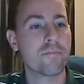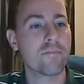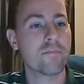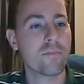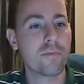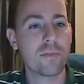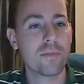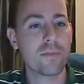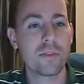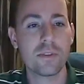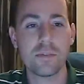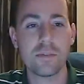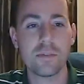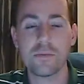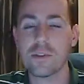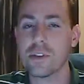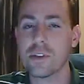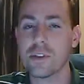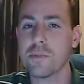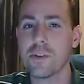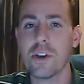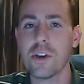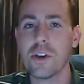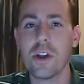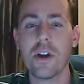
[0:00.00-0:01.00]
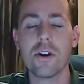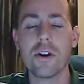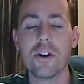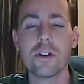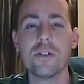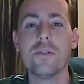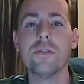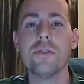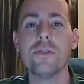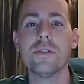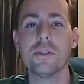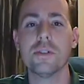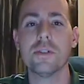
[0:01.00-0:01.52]
Some good
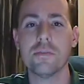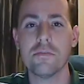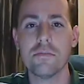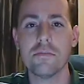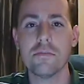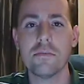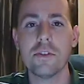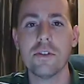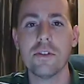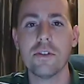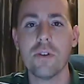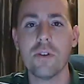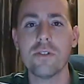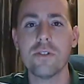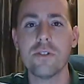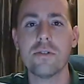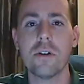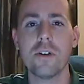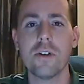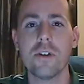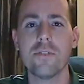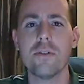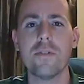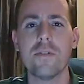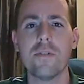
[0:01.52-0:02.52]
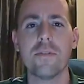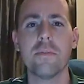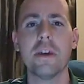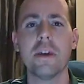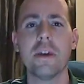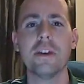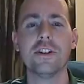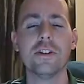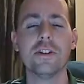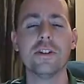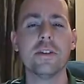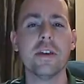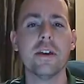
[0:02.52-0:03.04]
articles and other
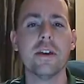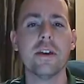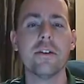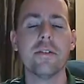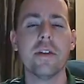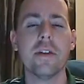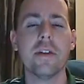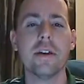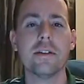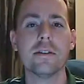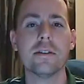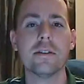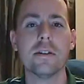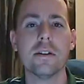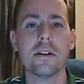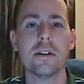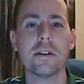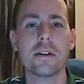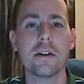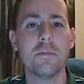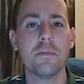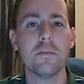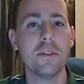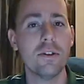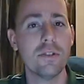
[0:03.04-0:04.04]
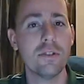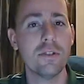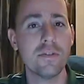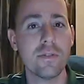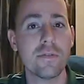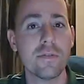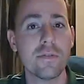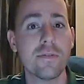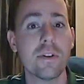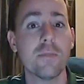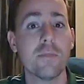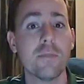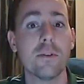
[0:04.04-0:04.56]
information there that could be useful
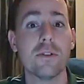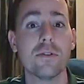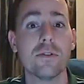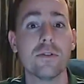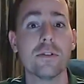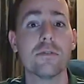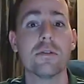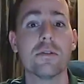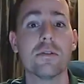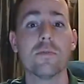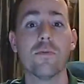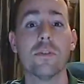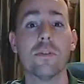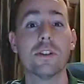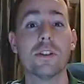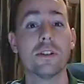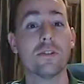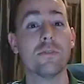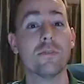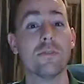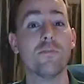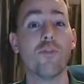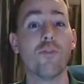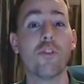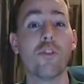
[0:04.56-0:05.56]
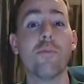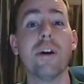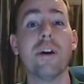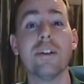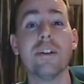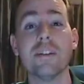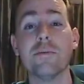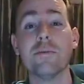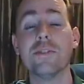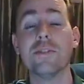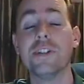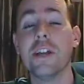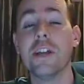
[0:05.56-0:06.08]
for anyone who wants to learn more about
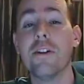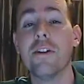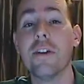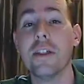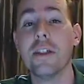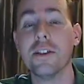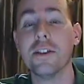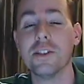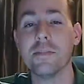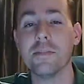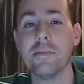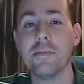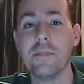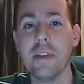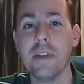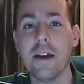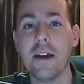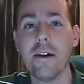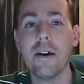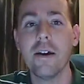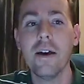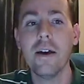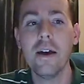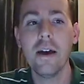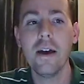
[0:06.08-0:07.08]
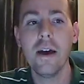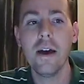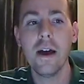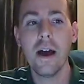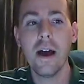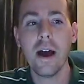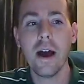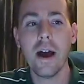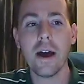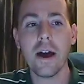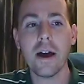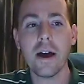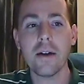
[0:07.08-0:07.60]
libertarianism. Now,
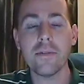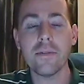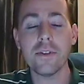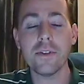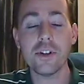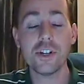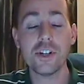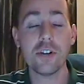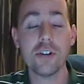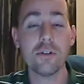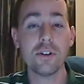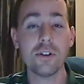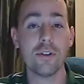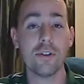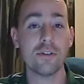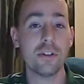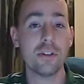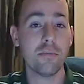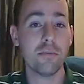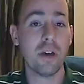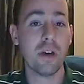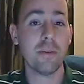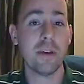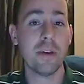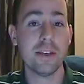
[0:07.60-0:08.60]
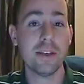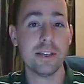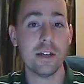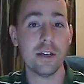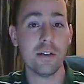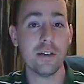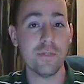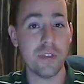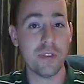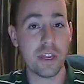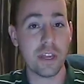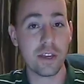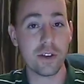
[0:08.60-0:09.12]
the show is hosted by
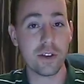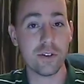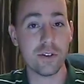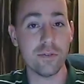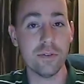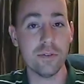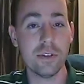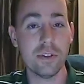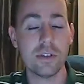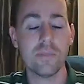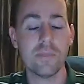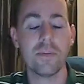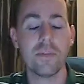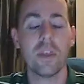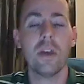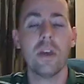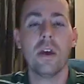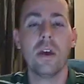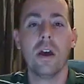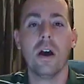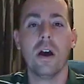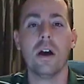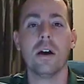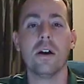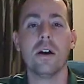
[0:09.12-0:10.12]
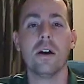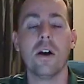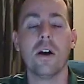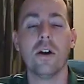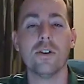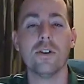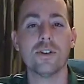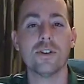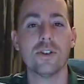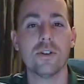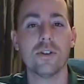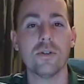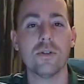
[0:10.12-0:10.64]
myself, Nick Coons,
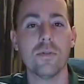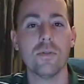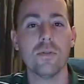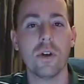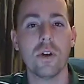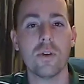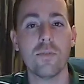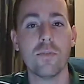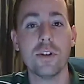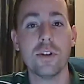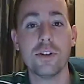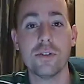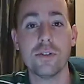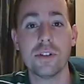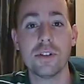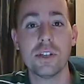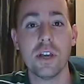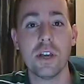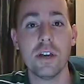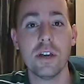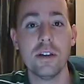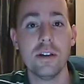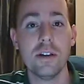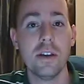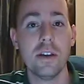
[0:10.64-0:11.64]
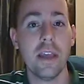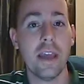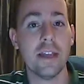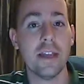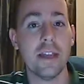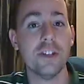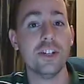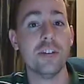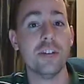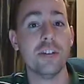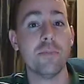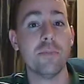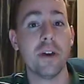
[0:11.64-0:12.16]
also Richard Sutton and
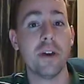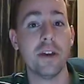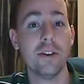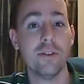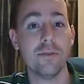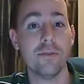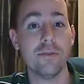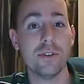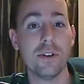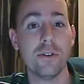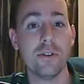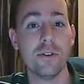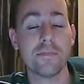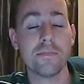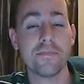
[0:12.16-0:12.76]
Jim Iannuzzo,